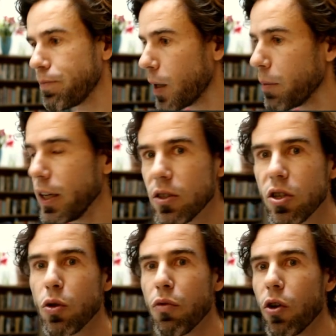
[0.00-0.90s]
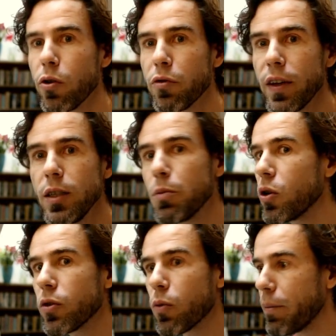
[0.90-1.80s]
I'm an instance of a lot of things, but
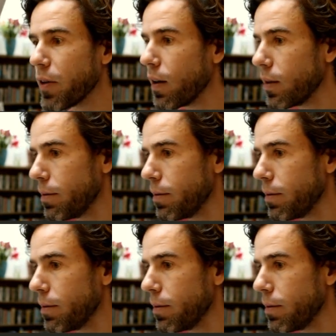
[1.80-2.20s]
not a reptile.